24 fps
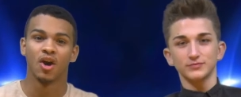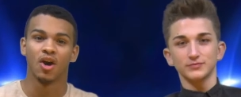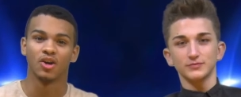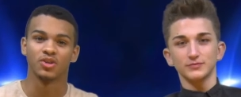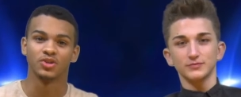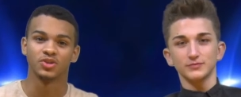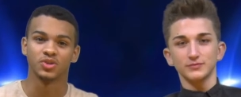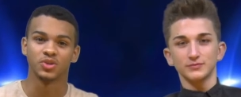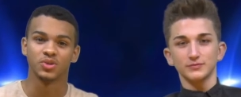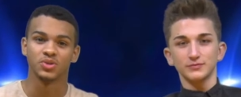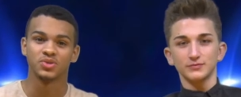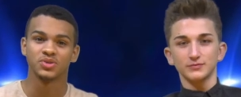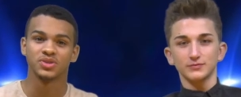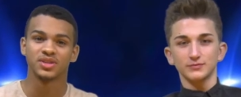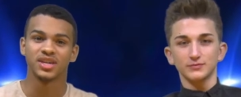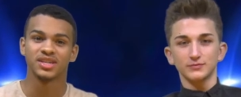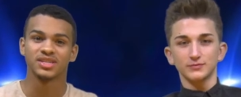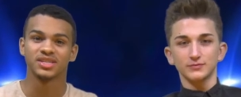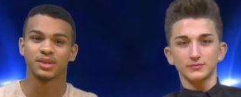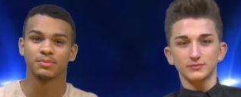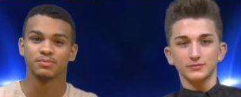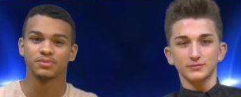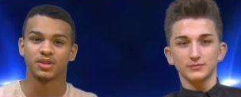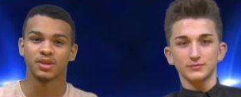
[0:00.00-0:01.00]
Speaker 1: on Tuesday,
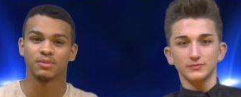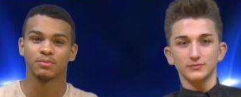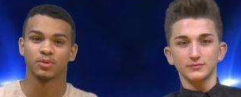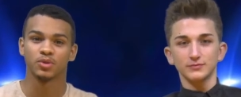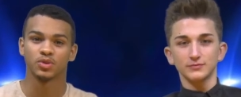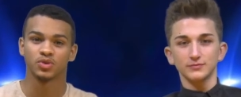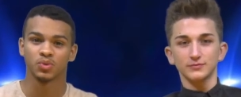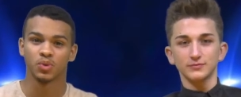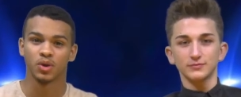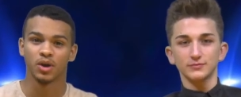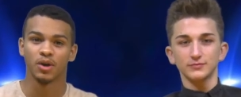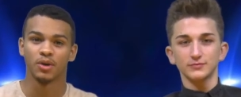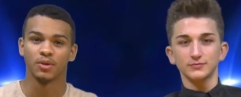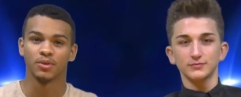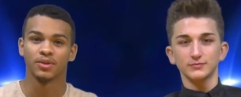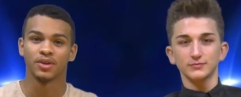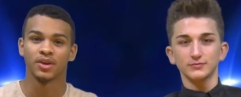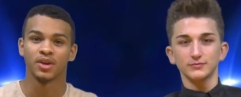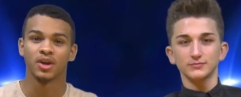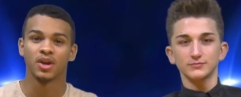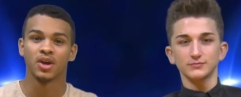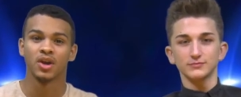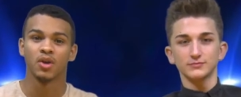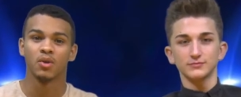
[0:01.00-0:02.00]
September 12th.
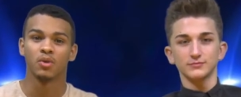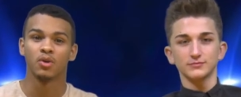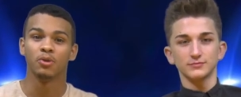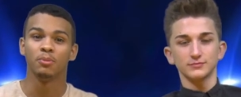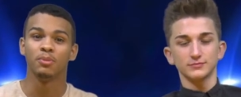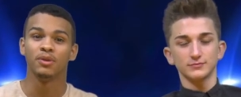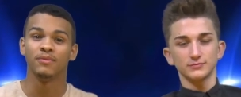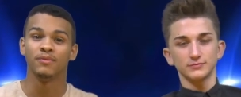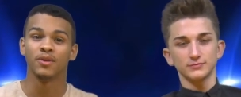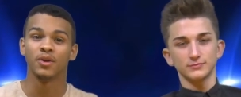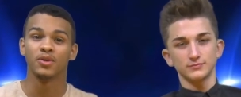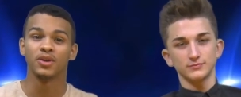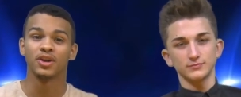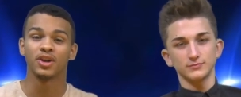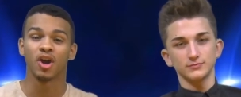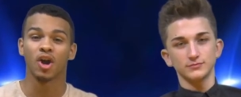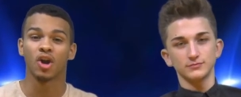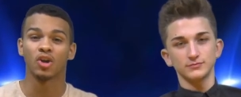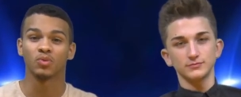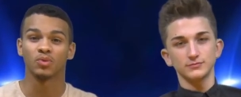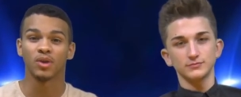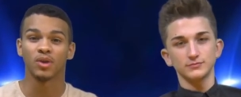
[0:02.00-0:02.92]
We will be voting on